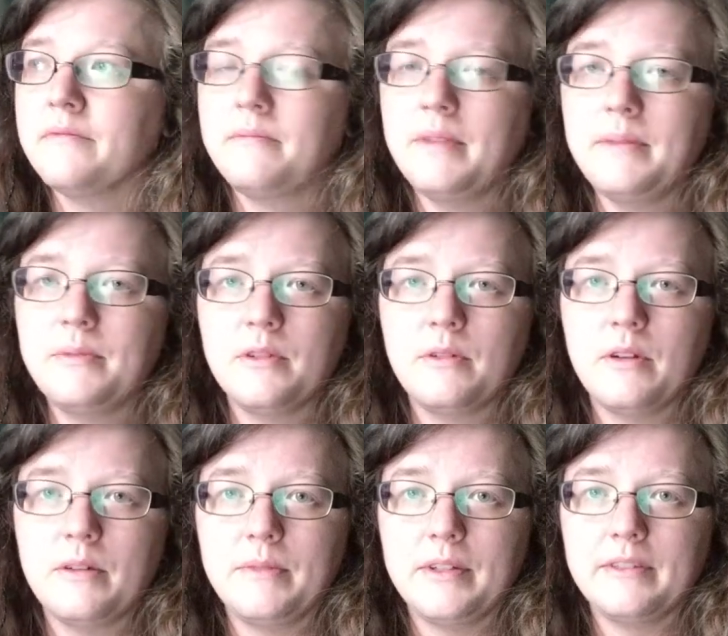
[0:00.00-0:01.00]
People go
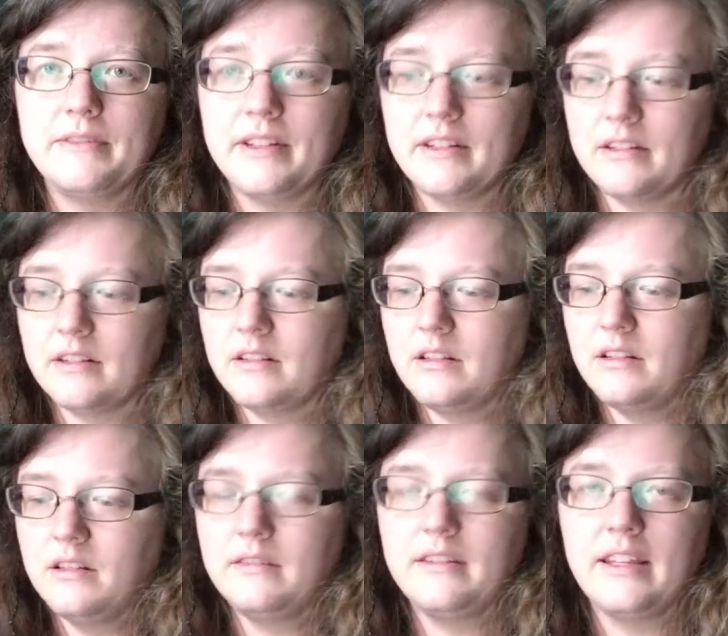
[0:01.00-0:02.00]
on welfare,
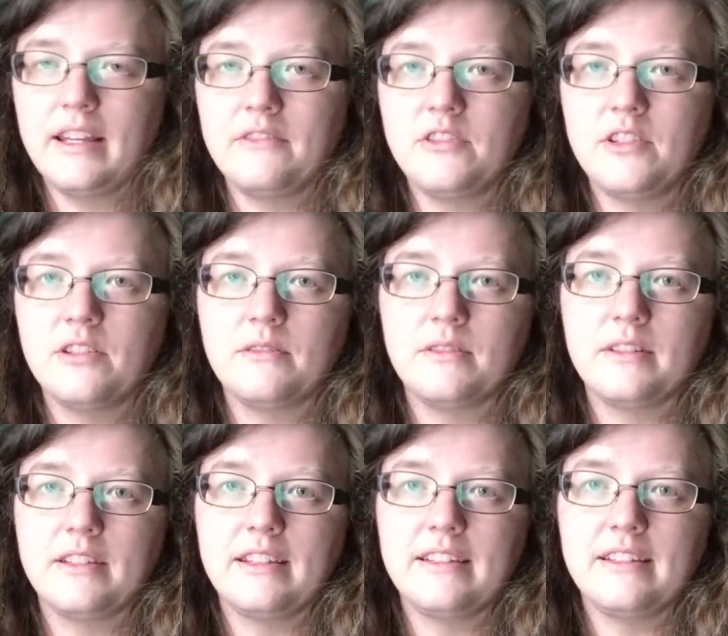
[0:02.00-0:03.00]
they have children,
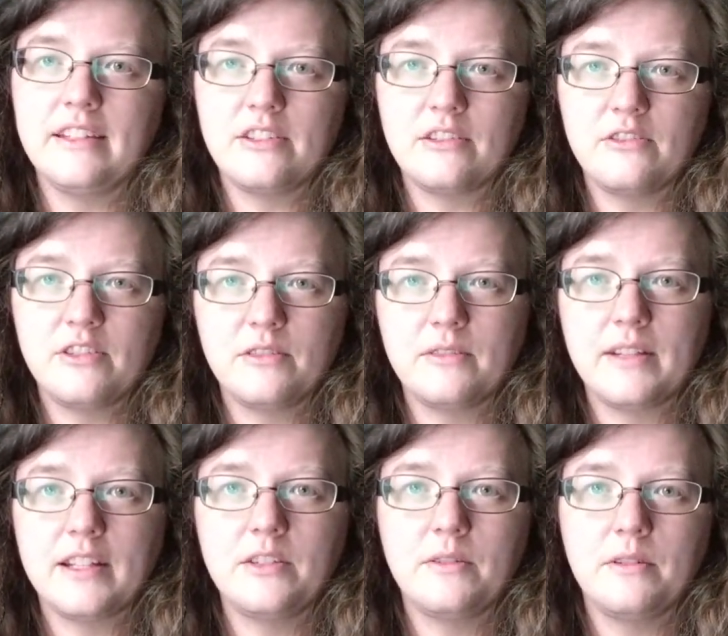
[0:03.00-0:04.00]
and then teach their children how
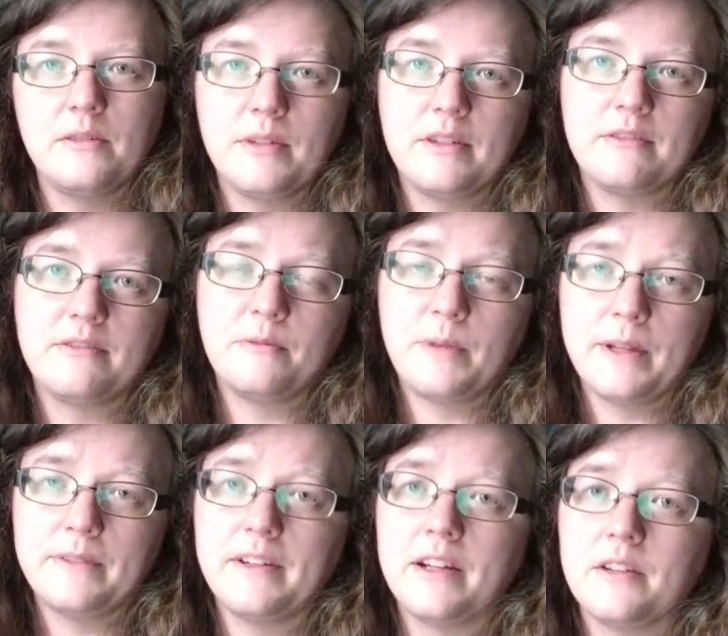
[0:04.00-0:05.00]
to go on
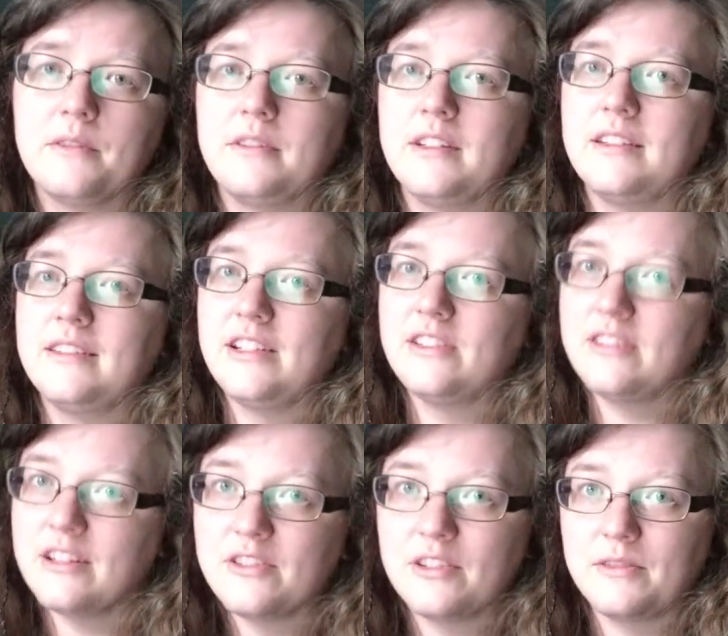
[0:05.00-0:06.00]
welfare, who then teach
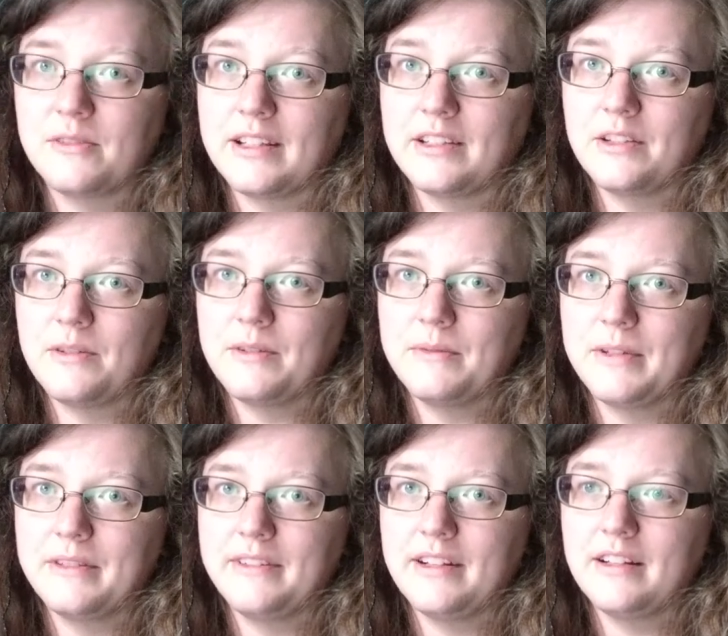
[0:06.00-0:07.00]
their children how to go on
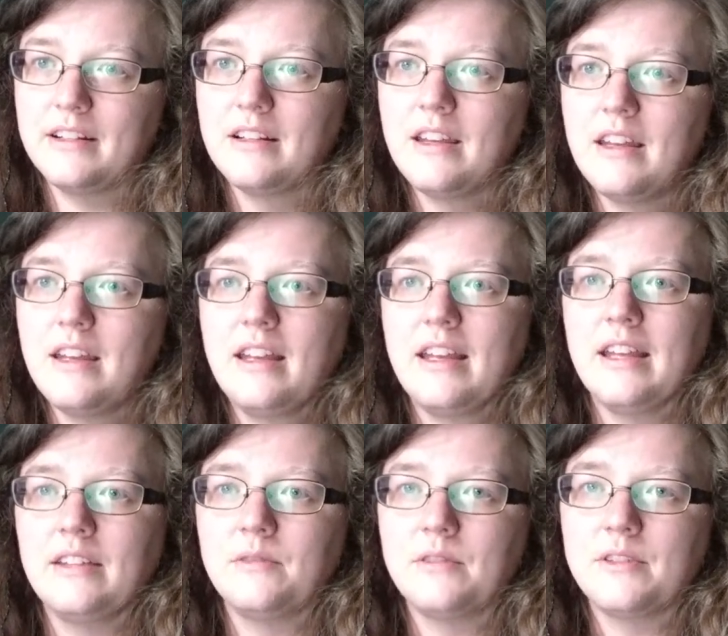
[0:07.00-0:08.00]
welfare
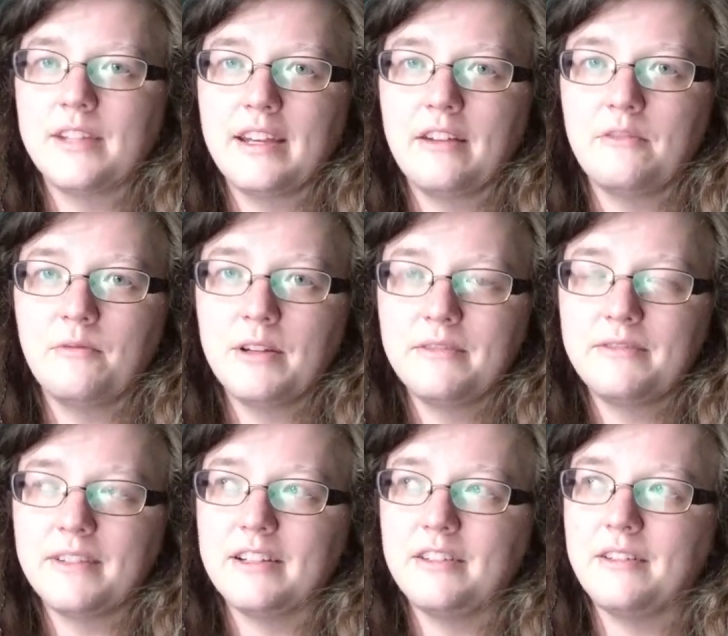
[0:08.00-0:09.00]
in order to have
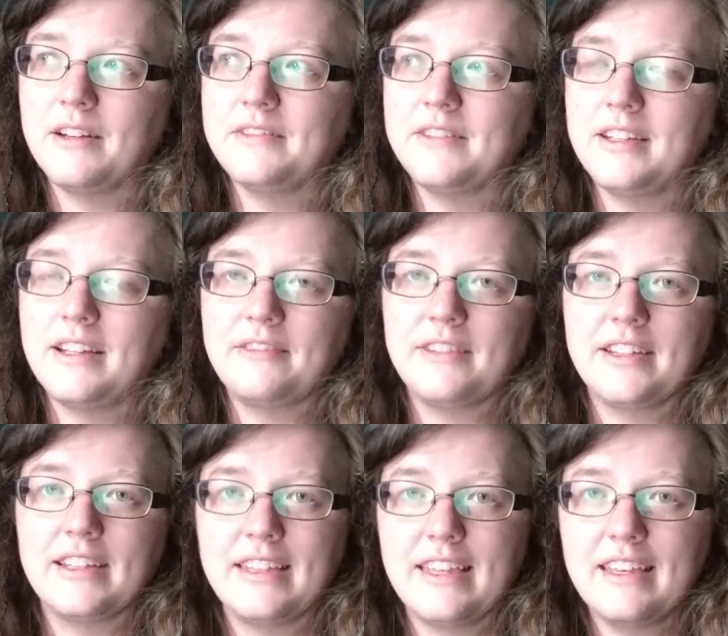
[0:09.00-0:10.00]
welfare, you have to have like
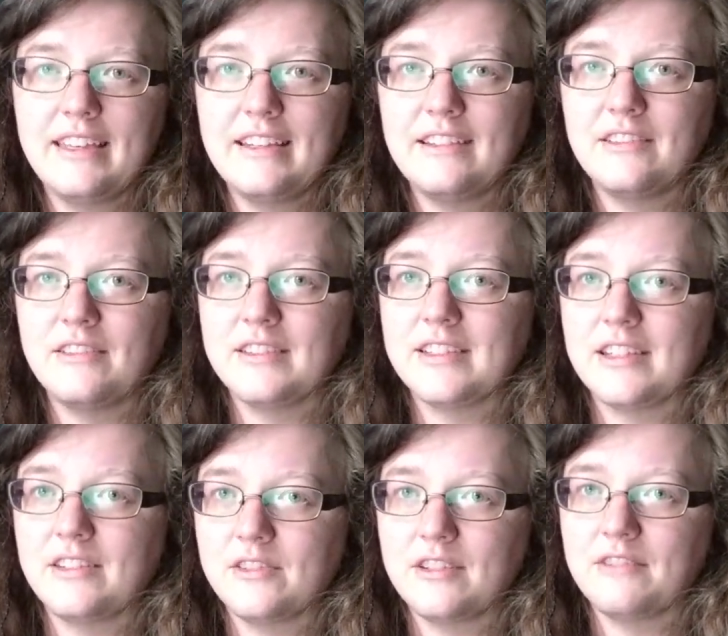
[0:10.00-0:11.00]
a kid and all this
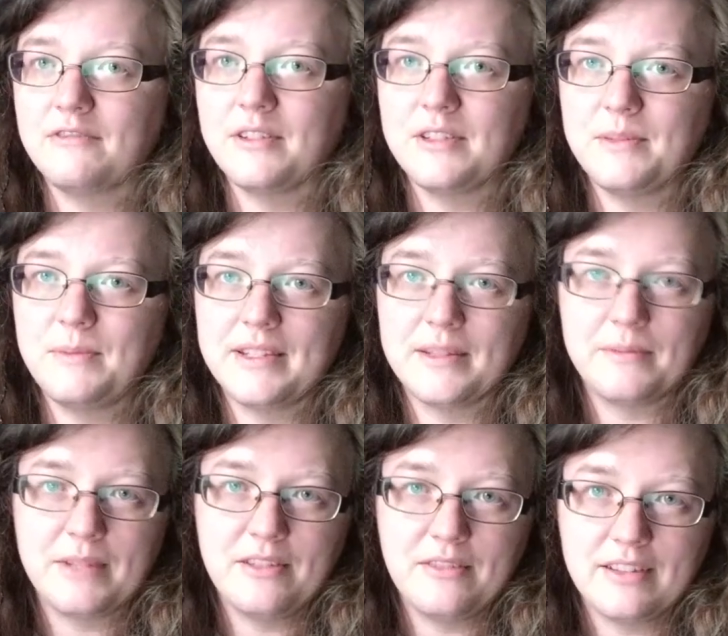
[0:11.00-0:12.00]
other stuff for it to be
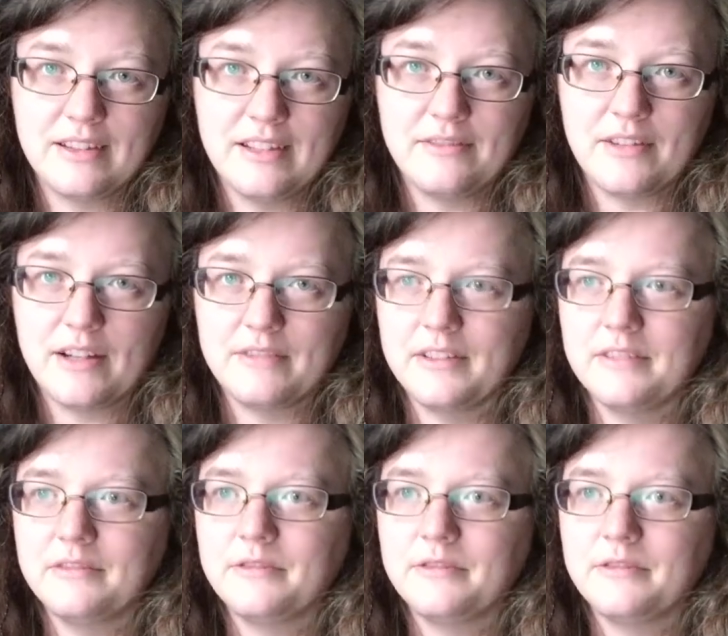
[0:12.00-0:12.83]
something you can live off of.